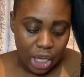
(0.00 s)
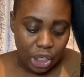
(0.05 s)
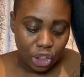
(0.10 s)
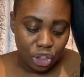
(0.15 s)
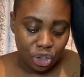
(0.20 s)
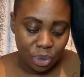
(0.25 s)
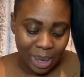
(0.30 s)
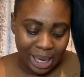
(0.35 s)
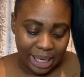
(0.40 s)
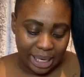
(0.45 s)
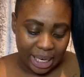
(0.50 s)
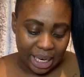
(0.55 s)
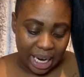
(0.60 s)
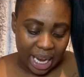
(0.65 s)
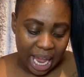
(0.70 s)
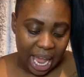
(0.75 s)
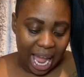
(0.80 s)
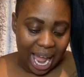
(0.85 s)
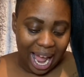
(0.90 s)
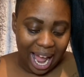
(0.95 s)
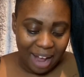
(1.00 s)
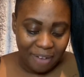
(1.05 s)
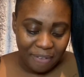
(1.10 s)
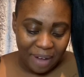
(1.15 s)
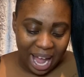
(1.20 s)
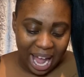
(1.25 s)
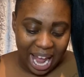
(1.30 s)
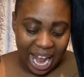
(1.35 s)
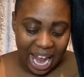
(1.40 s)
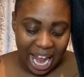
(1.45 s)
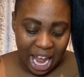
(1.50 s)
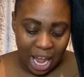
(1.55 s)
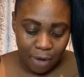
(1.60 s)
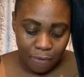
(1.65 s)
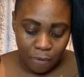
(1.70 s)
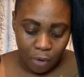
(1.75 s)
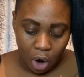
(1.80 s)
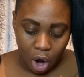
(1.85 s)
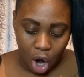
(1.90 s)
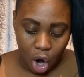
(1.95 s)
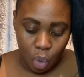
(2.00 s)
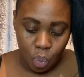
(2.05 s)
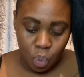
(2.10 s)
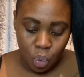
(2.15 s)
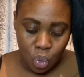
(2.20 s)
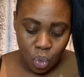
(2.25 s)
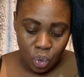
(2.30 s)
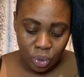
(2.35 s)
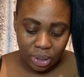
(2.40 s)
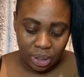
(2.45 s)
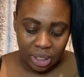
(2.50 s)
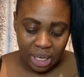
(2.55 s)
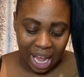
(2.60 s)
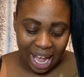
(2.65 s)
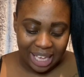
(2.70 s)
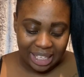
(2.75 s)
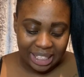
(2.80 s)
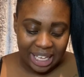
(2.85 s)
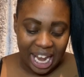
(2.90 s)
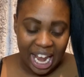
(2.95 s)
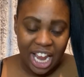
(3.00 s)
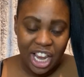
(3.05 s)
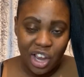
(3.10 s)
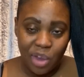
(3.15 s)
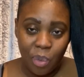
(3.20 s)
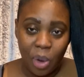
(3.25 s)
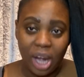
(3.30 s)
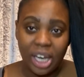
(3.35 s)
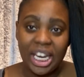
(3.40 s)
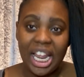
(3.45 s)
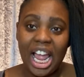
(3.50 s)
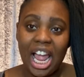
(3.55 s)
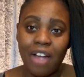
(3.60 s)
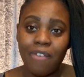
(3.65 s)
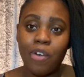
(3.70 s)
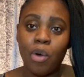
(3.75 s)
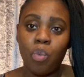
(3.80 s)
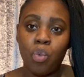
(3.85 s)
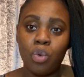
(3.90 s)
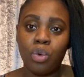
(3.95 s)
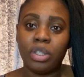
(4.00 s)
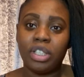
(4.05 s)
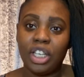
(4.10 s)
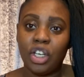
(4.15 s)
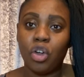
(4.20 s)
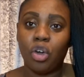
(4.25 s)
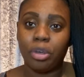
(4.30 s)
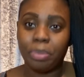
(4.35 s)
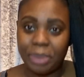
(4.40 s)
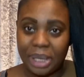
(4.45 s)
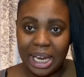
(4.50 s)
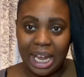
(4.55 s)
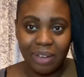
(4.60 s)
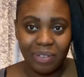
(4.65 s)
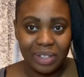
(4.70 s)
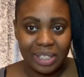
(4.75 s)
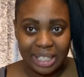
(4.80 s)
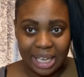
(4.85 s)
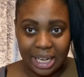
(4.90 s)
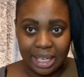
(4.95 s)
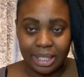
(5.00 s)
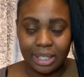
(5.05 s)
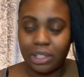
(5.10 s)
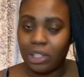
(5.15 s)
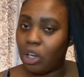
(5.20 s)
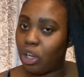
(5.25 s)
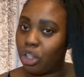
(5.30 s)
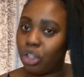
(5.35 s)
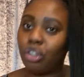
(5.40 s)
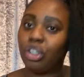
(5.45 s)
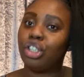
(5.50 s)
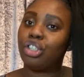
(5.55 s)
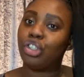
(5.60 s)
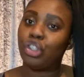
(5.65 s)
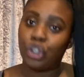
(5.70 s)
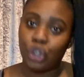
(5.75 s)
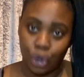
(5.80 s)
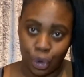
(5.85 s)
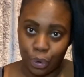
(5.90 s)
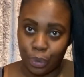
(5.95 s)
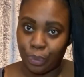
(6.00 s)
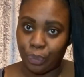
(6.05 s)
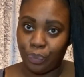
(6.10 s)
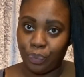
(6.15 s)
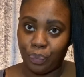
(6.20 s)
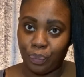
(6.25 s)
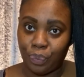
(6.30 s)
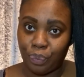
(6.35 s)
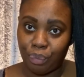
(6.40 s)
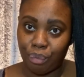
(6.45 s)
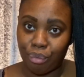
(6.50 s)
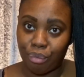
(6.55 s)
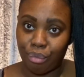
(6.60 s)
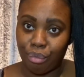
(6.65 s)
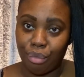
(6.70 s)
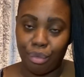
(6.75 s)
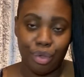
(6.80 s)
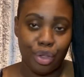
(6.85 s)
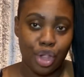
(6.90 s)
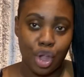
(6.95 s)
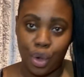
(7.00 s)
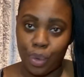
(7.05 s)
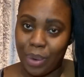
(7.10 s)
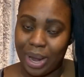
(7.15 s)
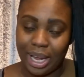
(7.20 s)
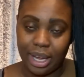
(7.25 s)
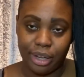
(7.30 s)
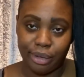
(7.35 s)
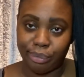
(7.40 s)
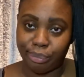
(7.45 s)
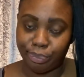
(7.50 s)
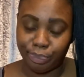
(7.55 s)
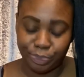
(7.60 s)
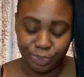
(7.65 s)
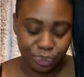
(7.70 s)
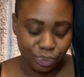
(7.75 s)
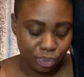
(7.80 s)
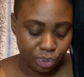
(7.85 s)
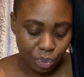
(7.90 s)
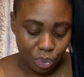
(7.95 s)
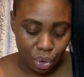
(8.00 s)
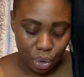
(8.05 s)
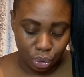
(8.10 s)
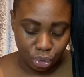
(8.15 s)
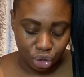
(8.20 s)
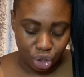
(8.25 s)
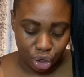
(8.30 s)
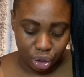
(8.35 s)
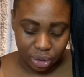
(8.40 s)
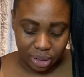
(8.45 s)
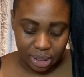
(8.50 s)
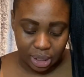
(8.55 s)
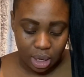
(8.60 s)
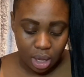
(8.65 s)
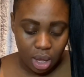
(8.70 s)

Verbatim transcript: 20 have i ever walked has anyone ever walked in on me having sex the answer is no no way no chance